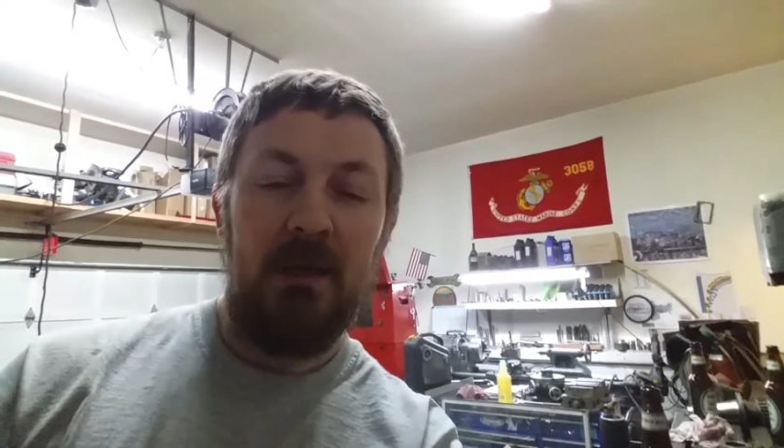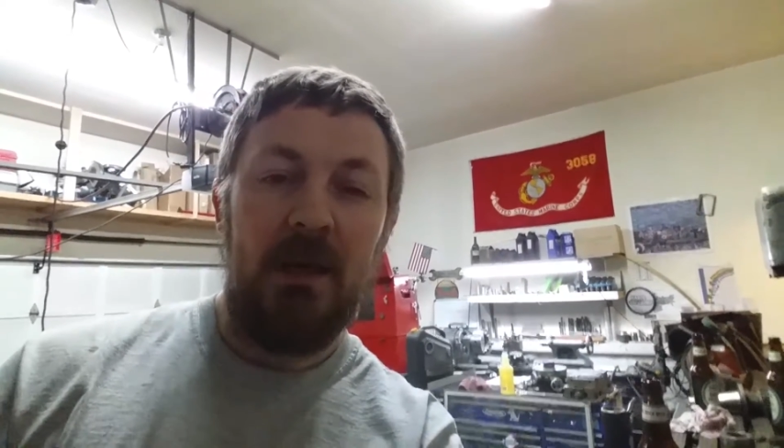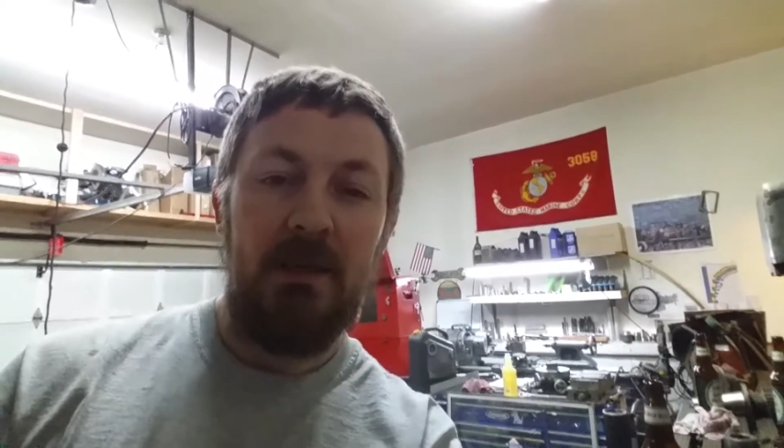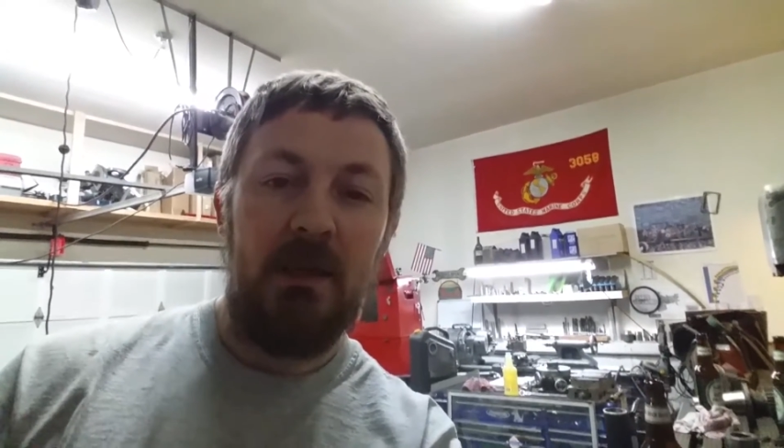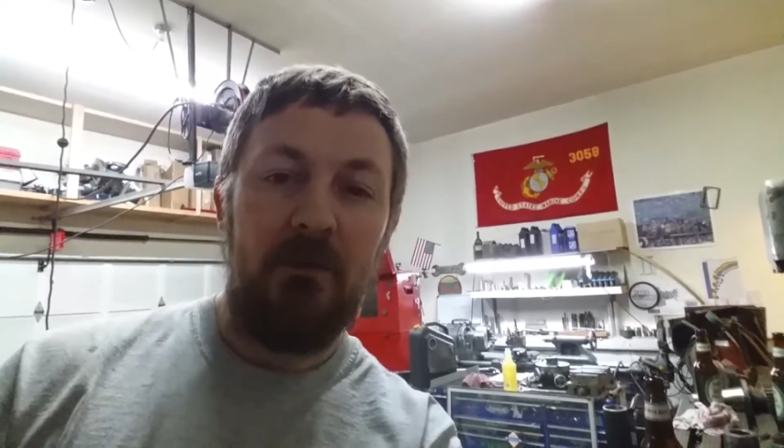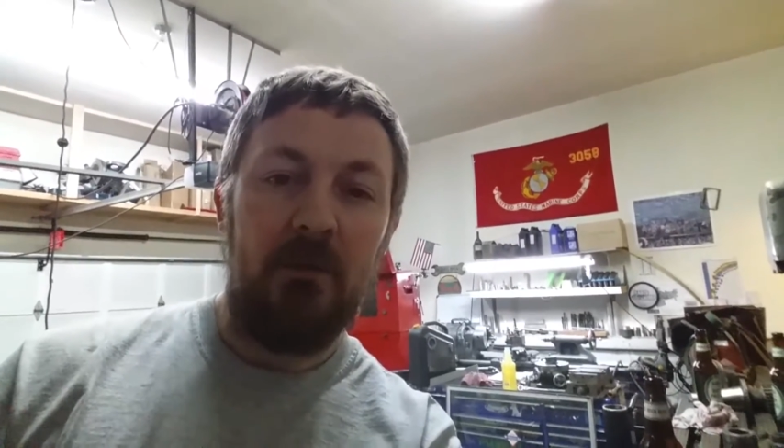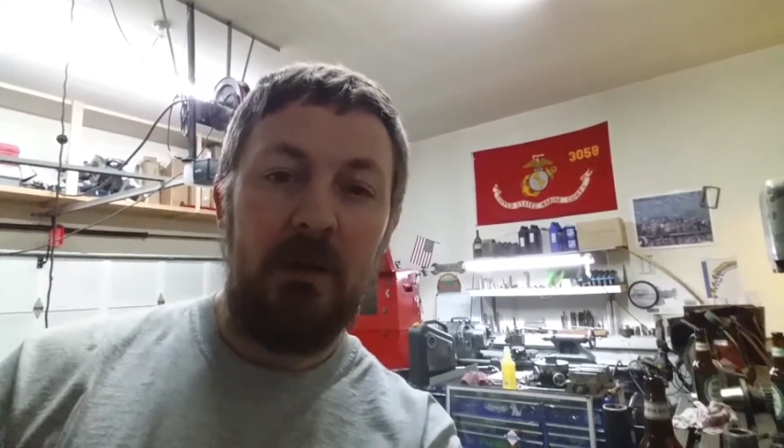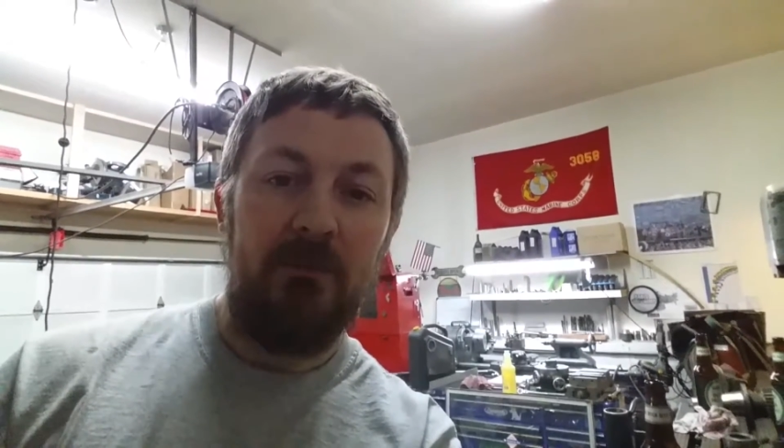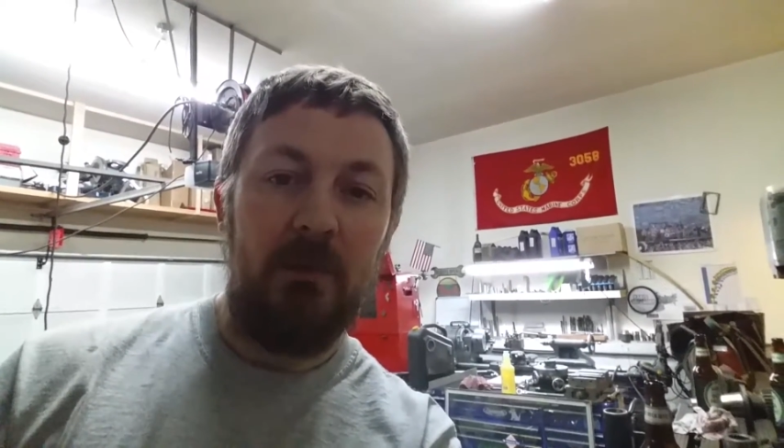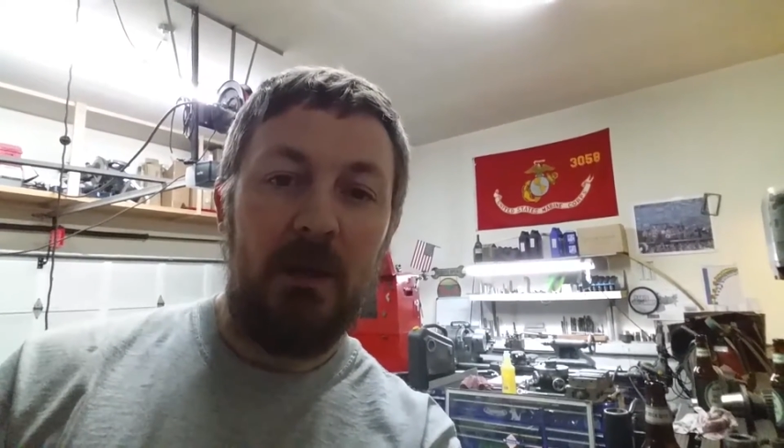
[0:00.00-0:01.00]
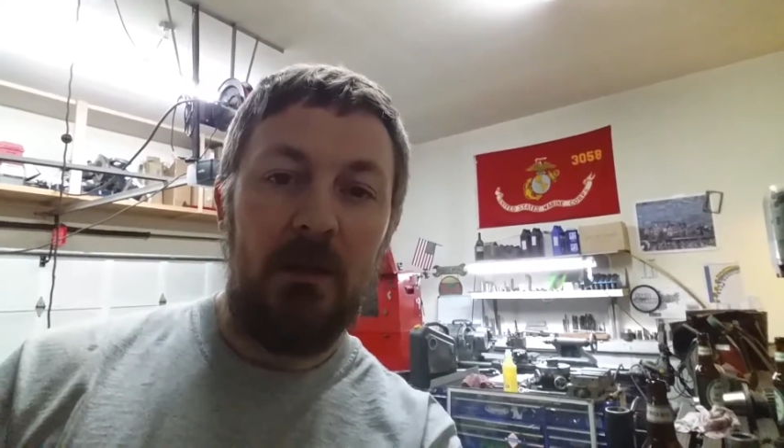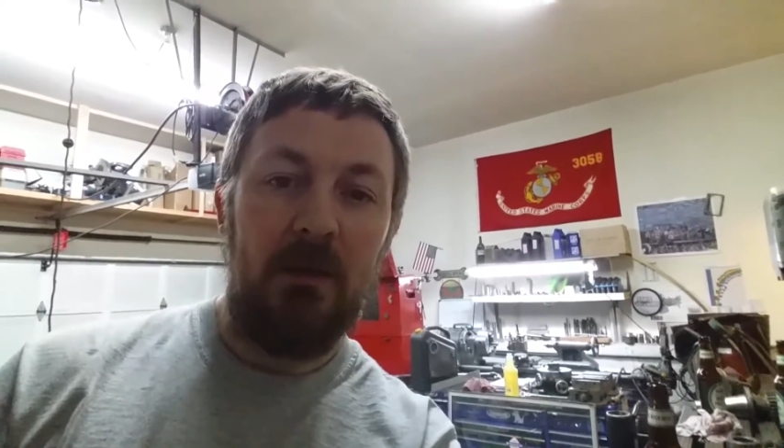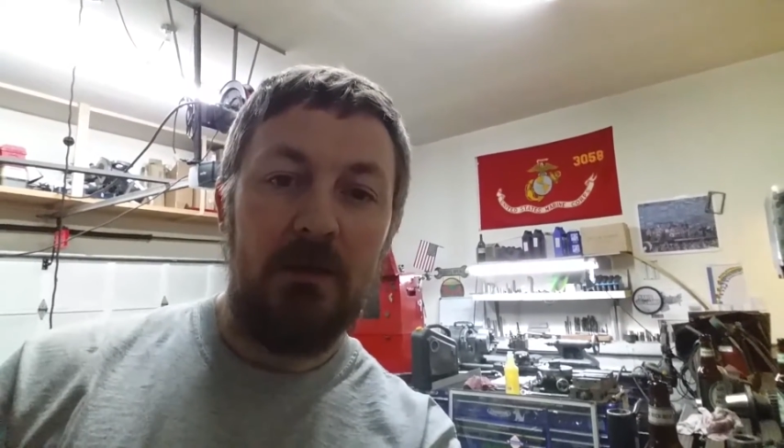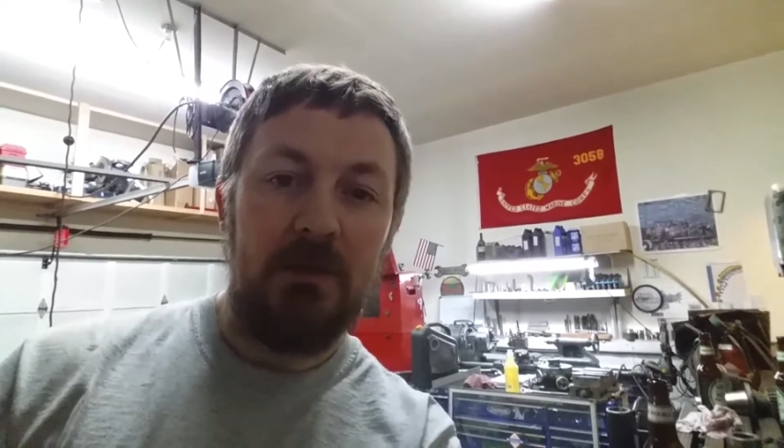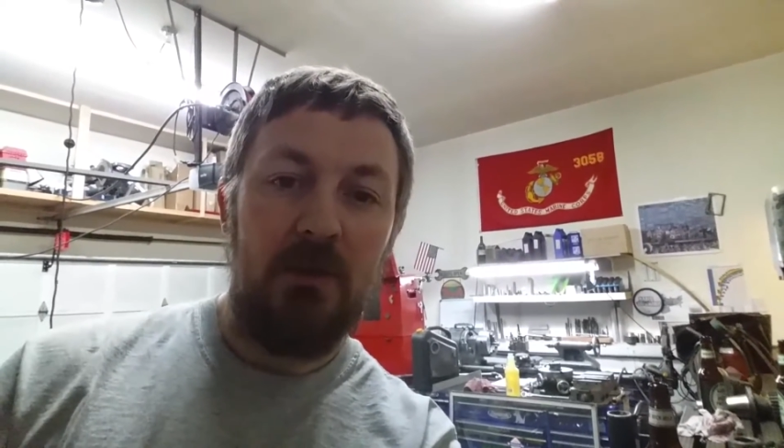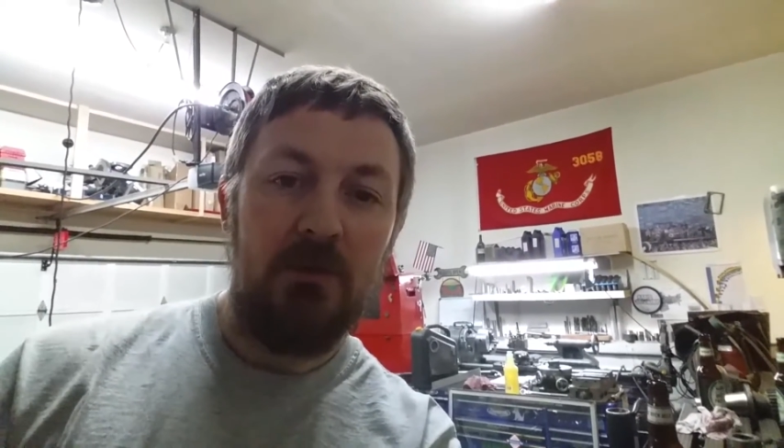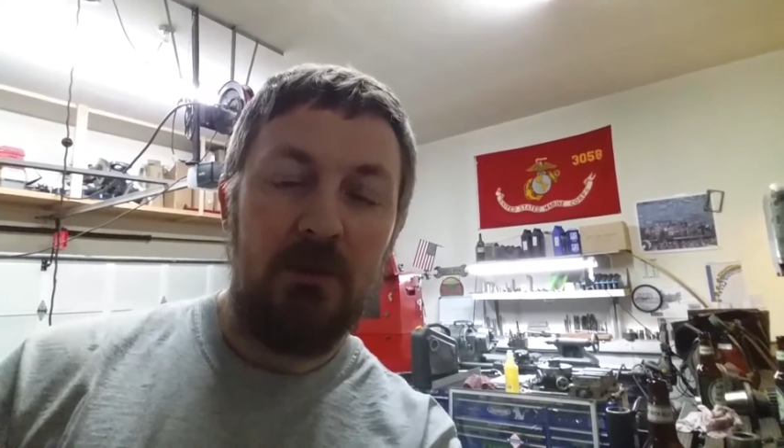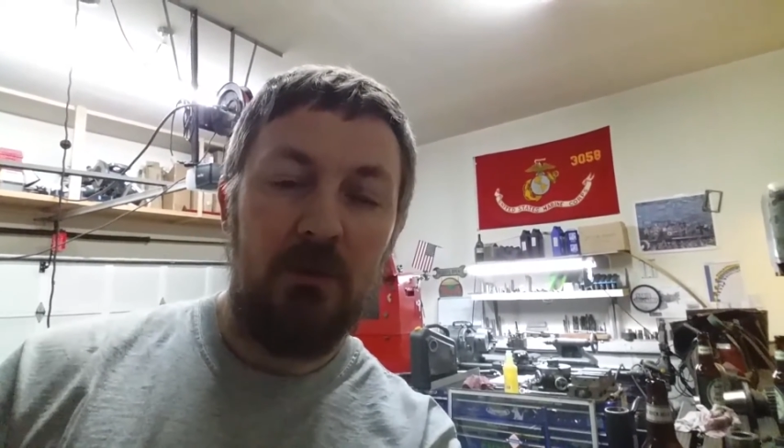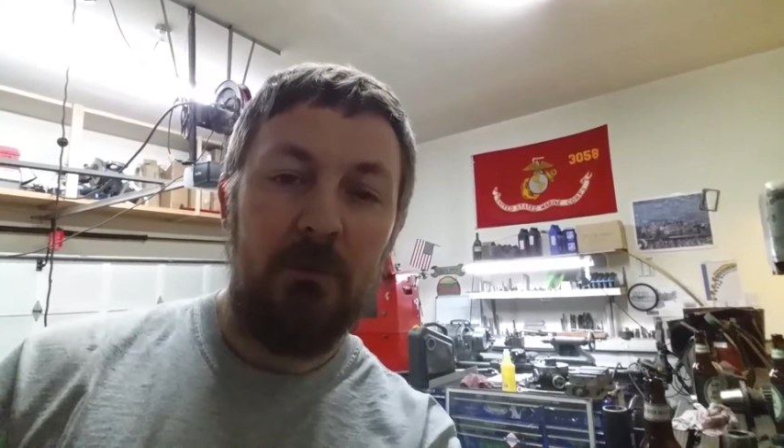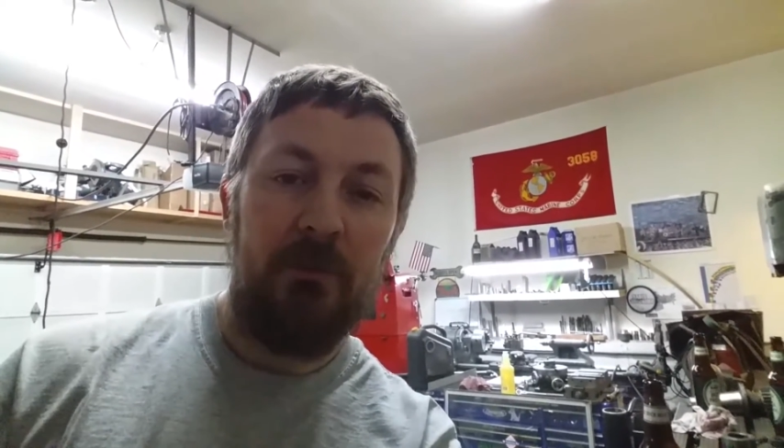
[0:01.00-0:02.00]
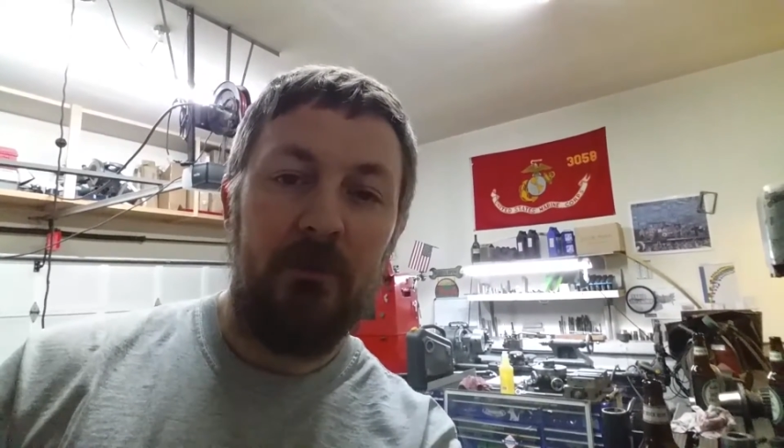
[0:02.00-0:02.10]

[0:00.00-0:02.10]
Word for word: I doubt they'll ever make it onto YouTube,